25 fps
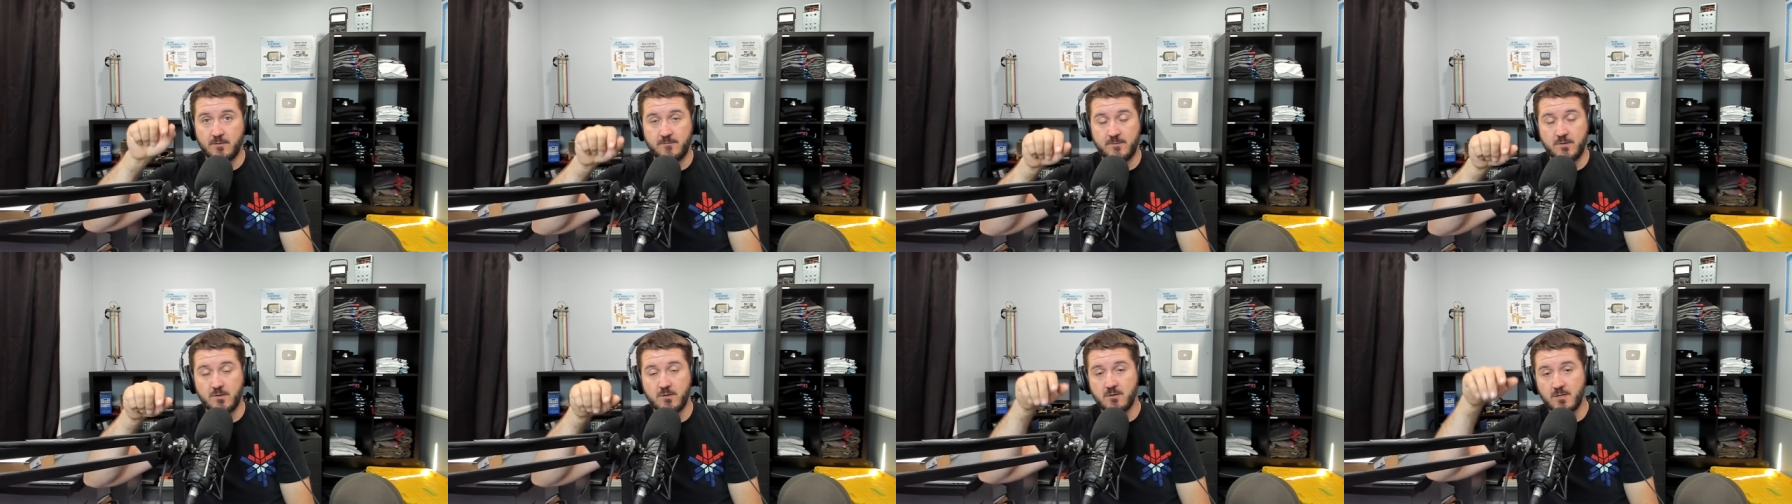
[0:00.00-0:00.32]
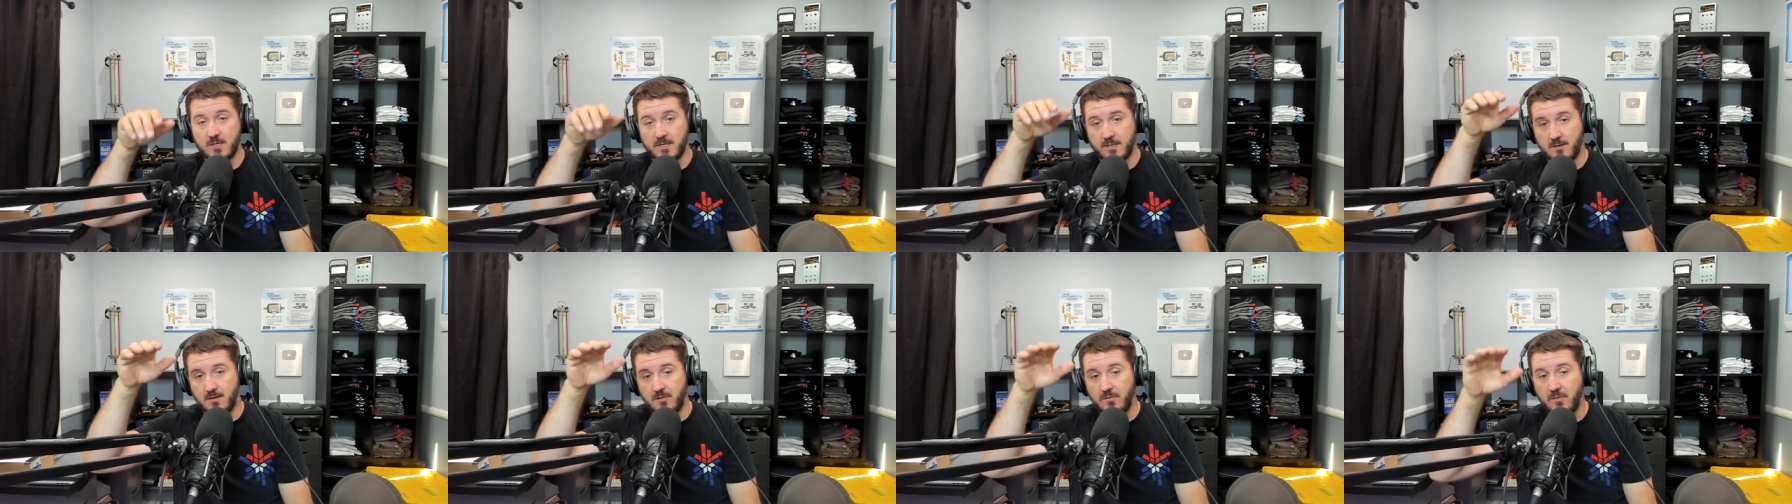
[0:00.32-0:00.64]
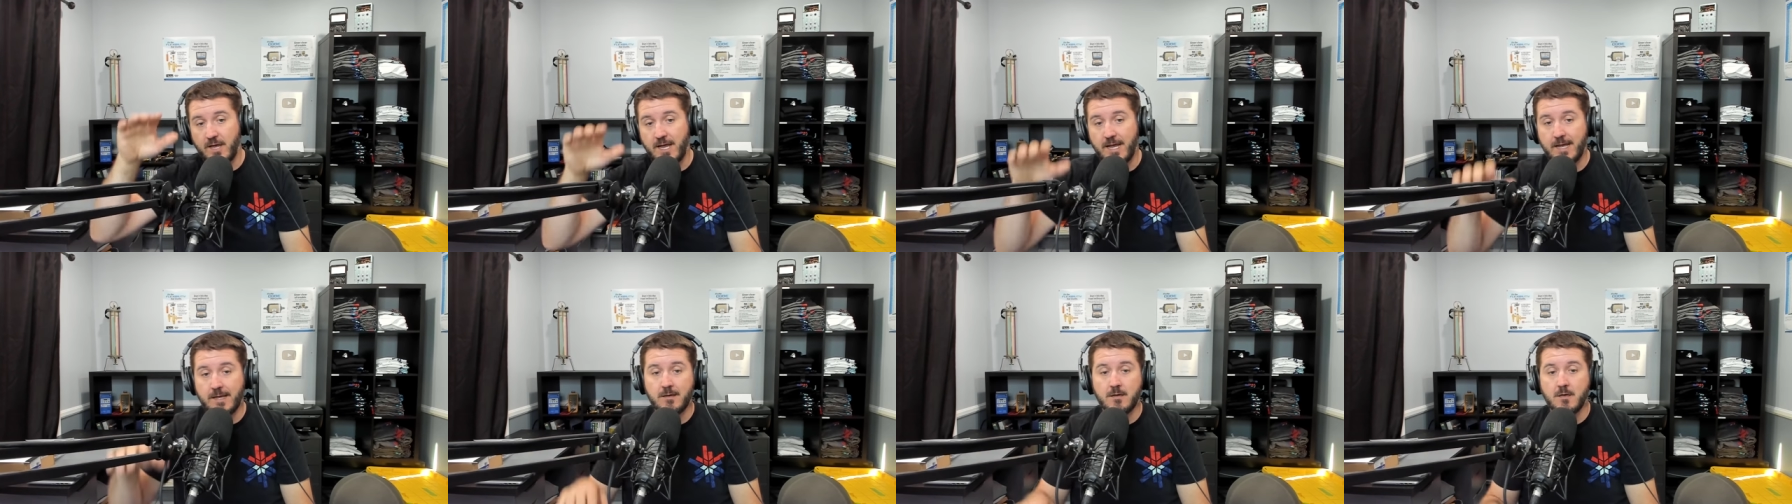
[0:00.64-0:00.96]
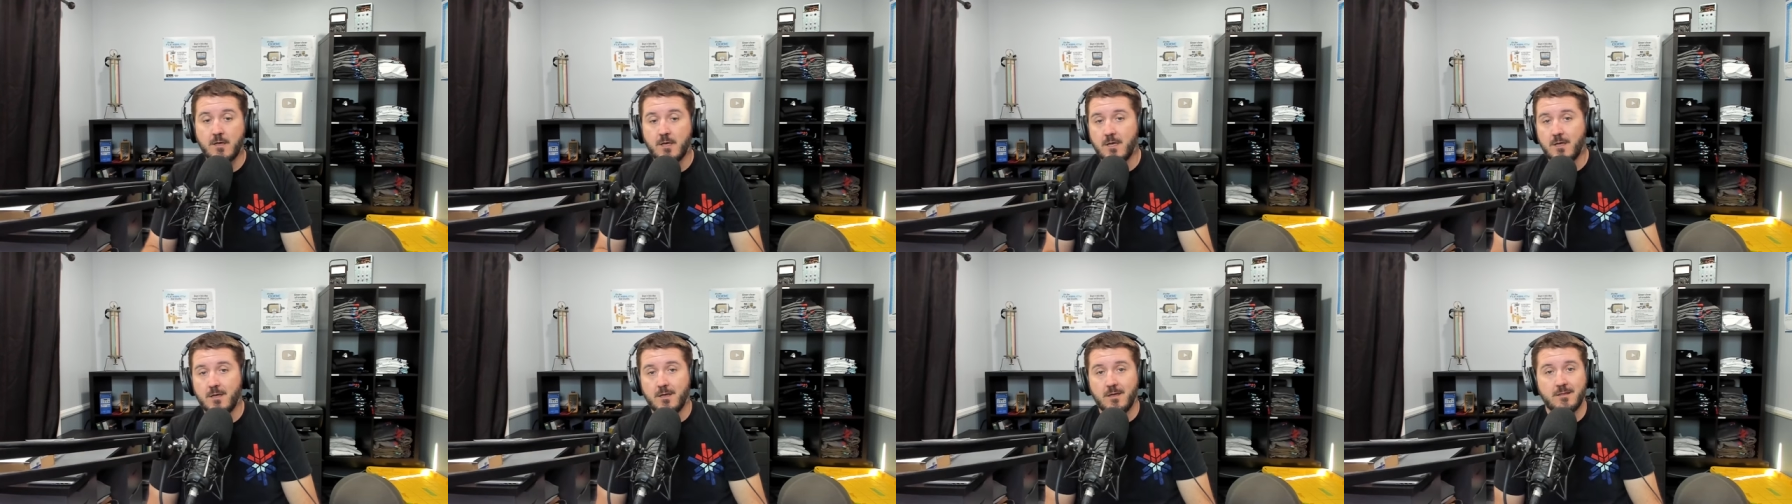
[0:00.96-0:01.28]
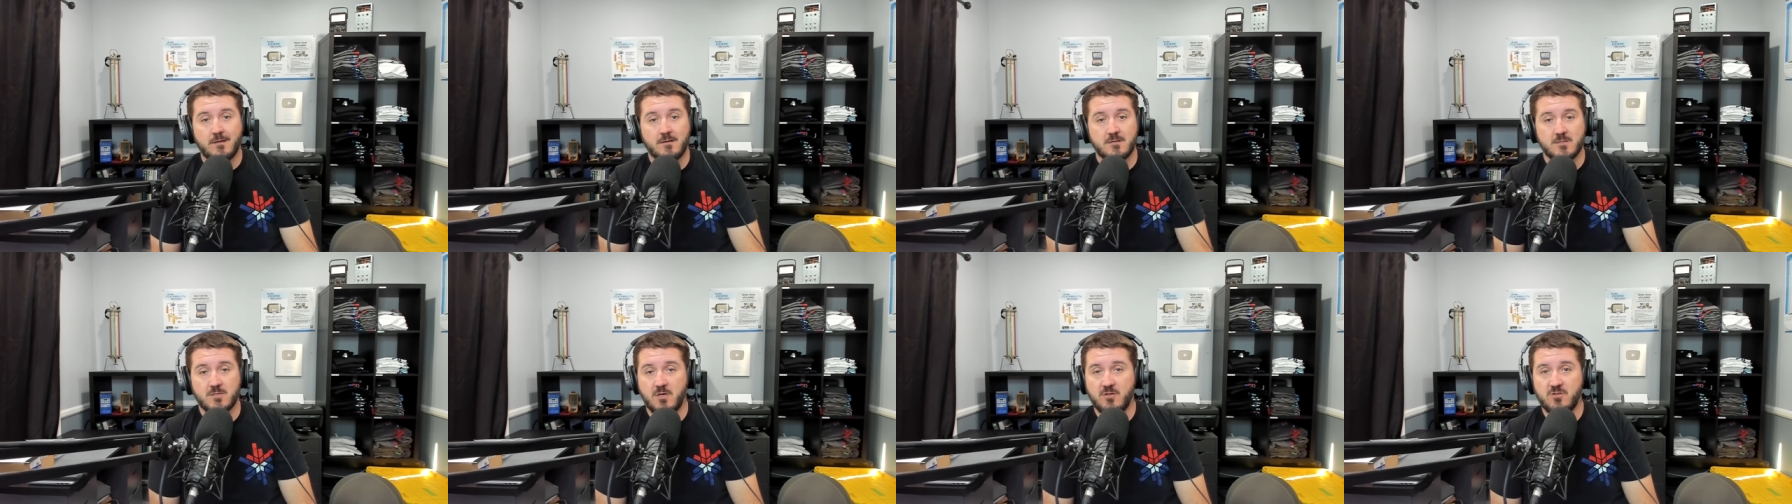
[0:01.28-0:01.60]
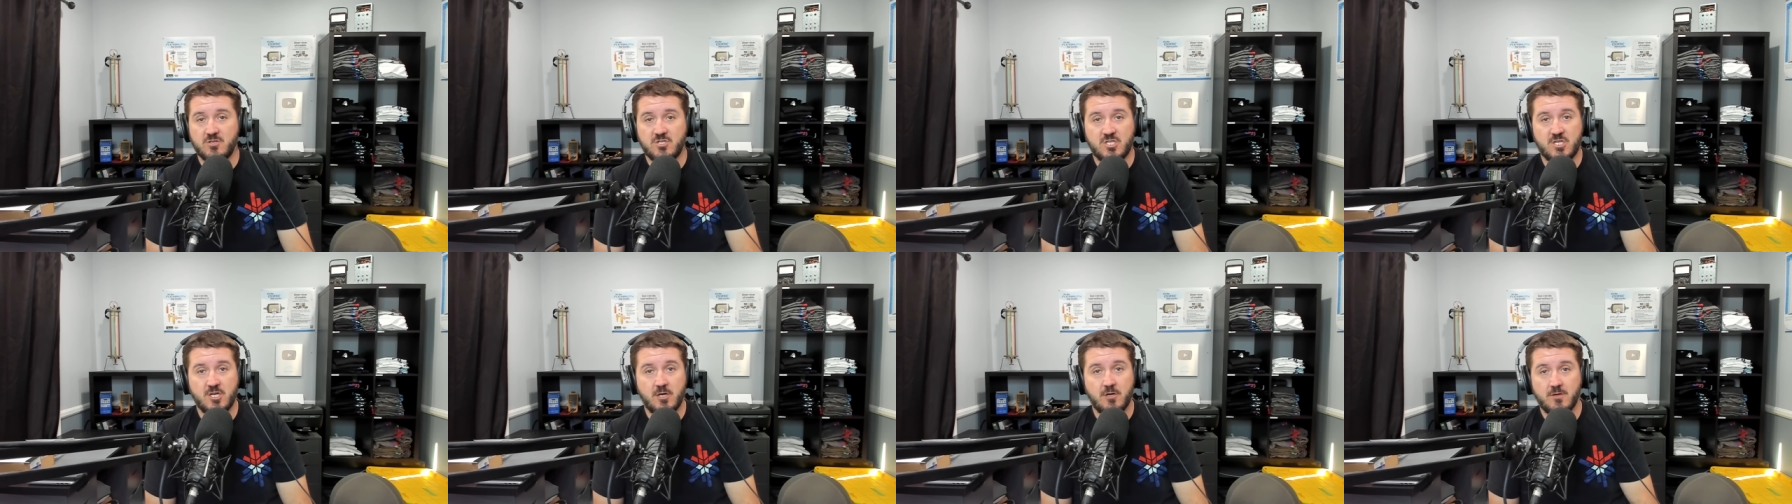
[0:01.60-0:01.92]
If you click on that, there's all
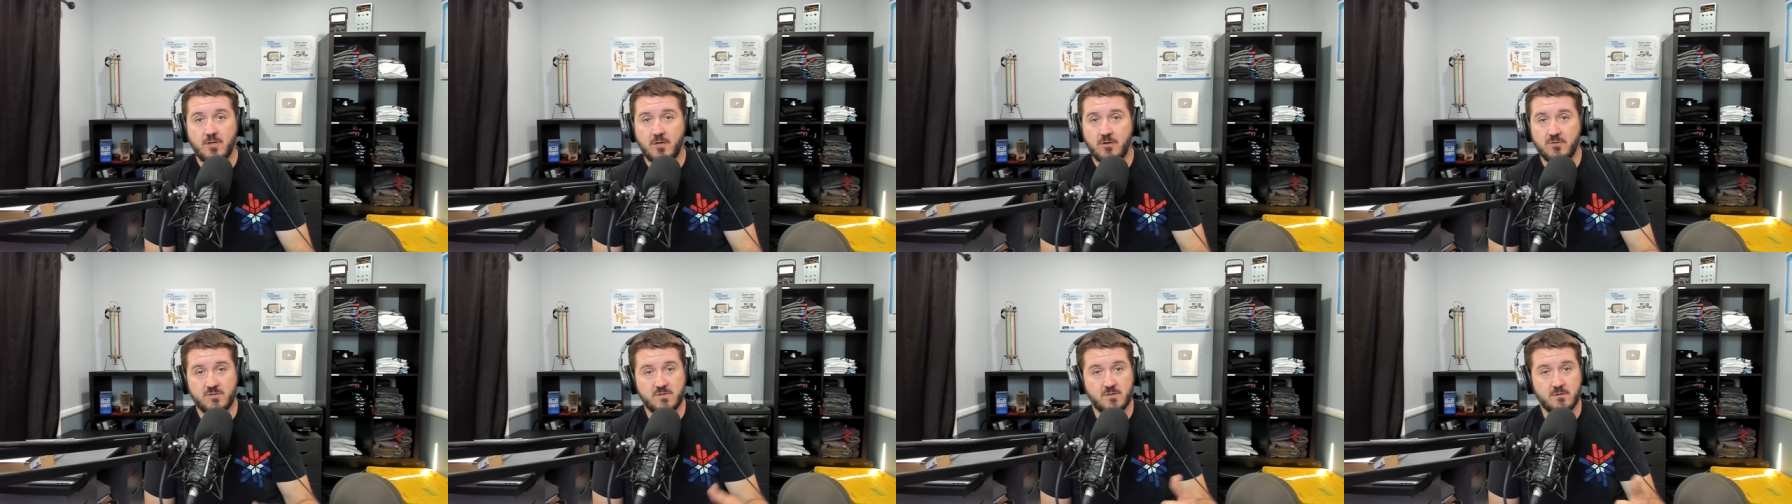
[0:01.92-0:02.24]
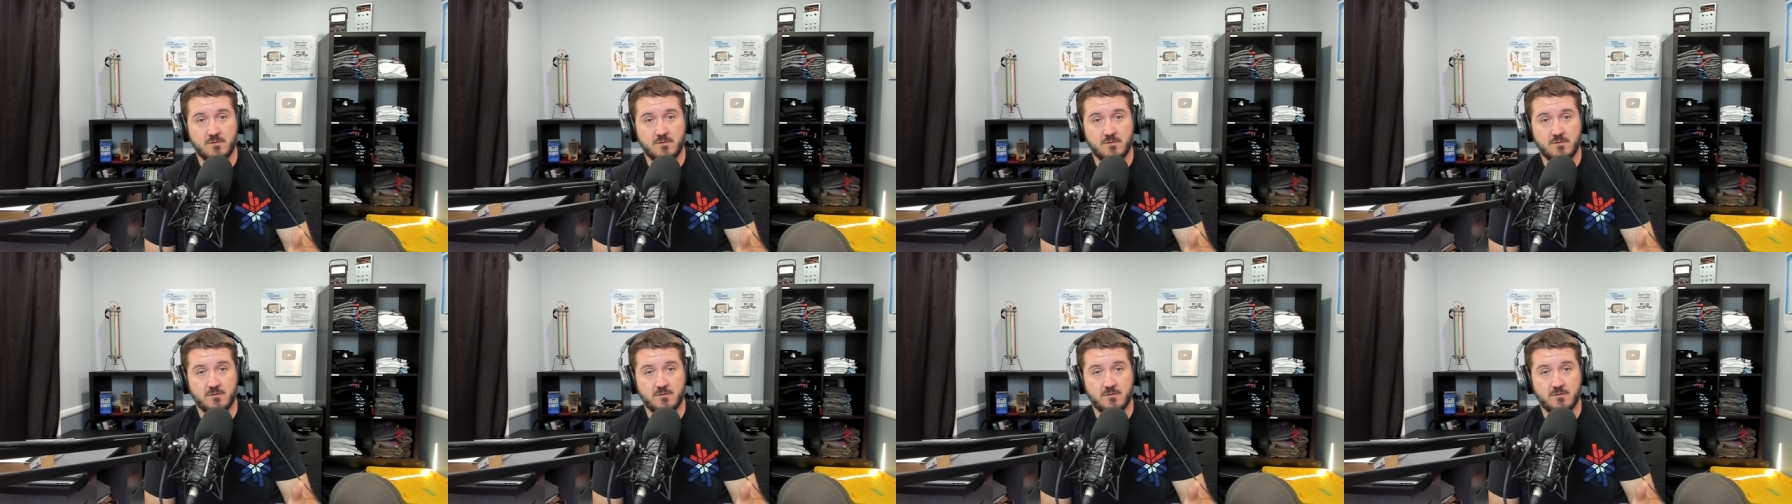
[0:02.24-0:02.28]
the show notes.